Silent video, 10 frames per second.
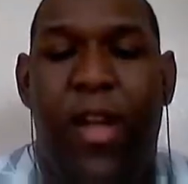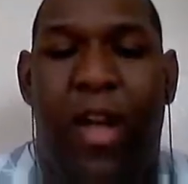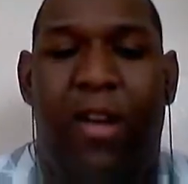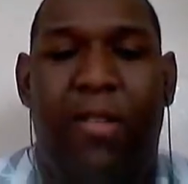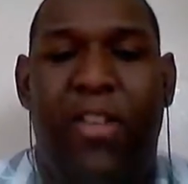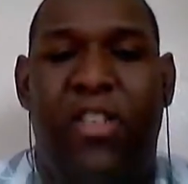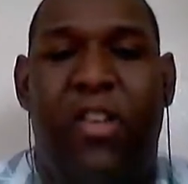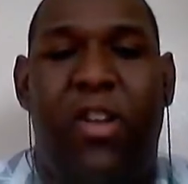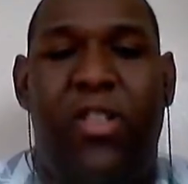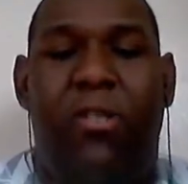However, there's
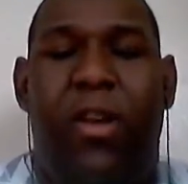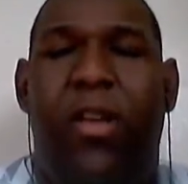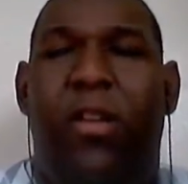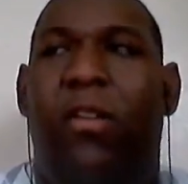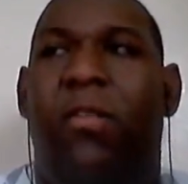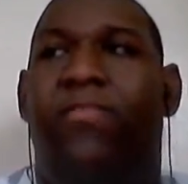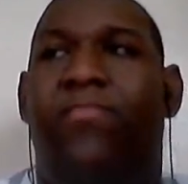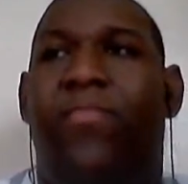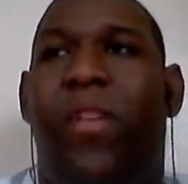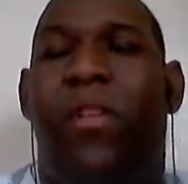also other
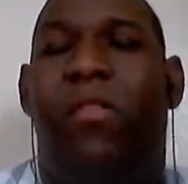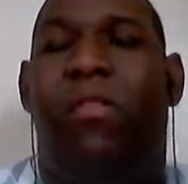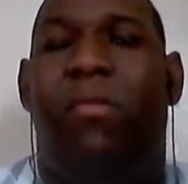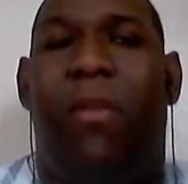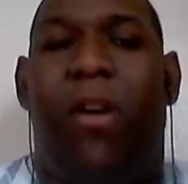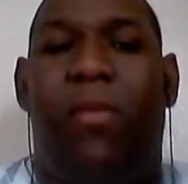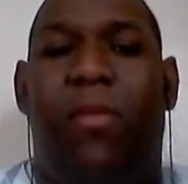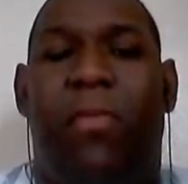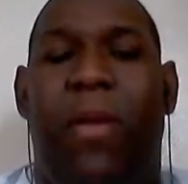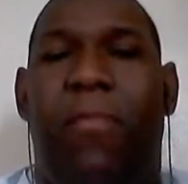
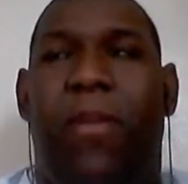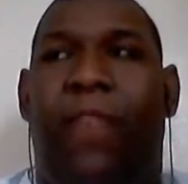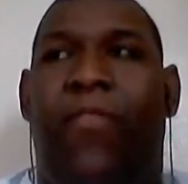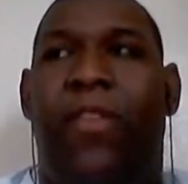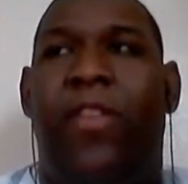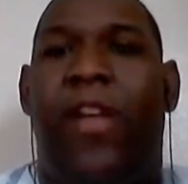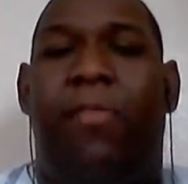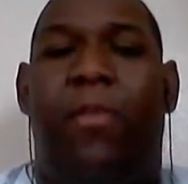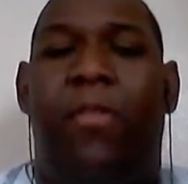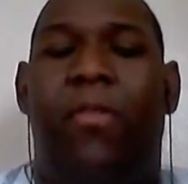remarkable people. Like, for
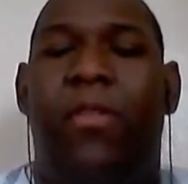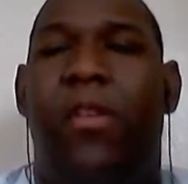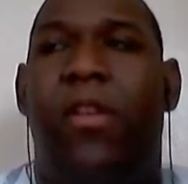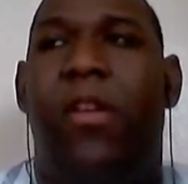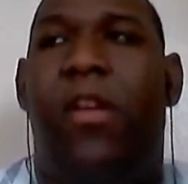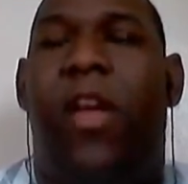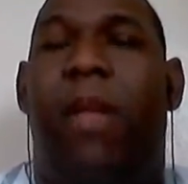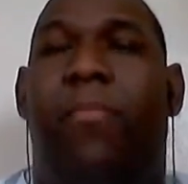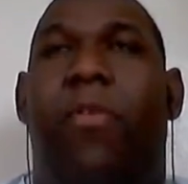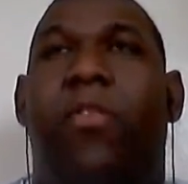example,
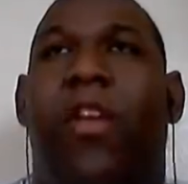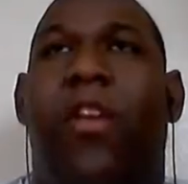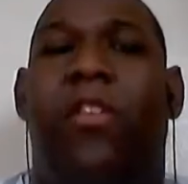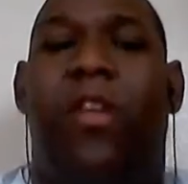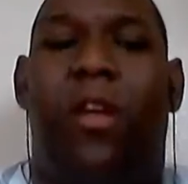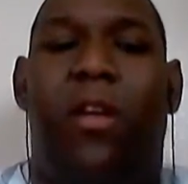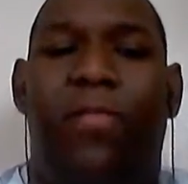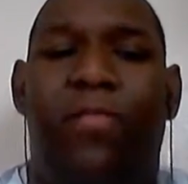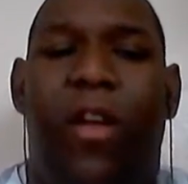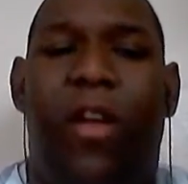Apple, there's...
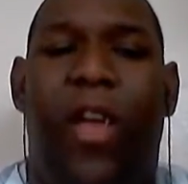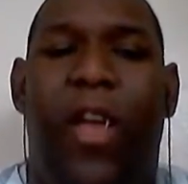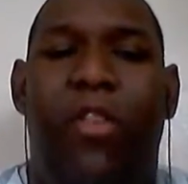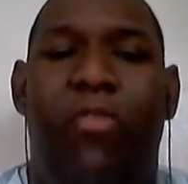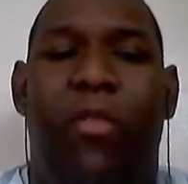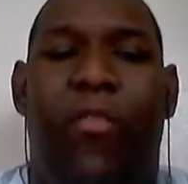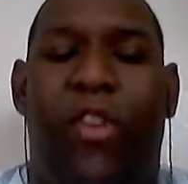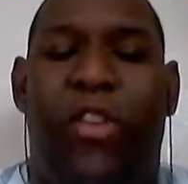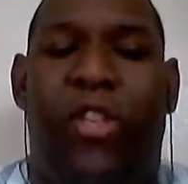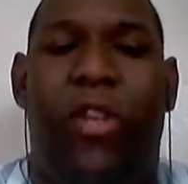Apparently in
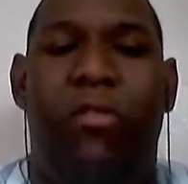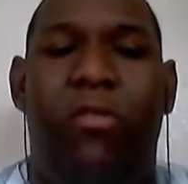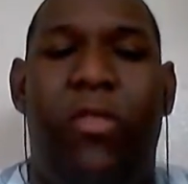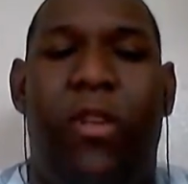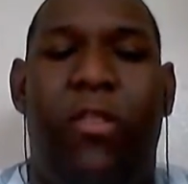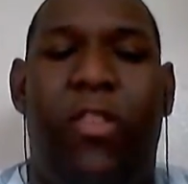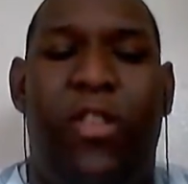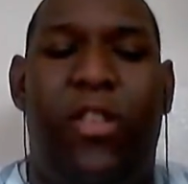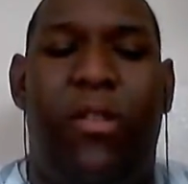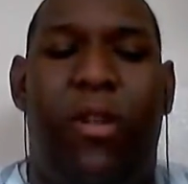Universe 2, there was
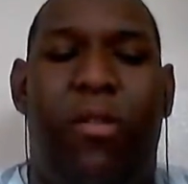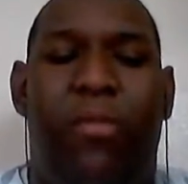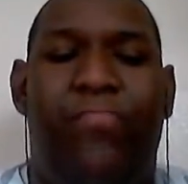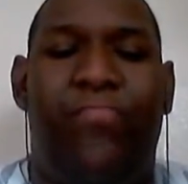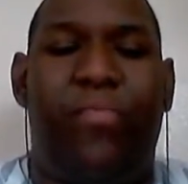this, you know,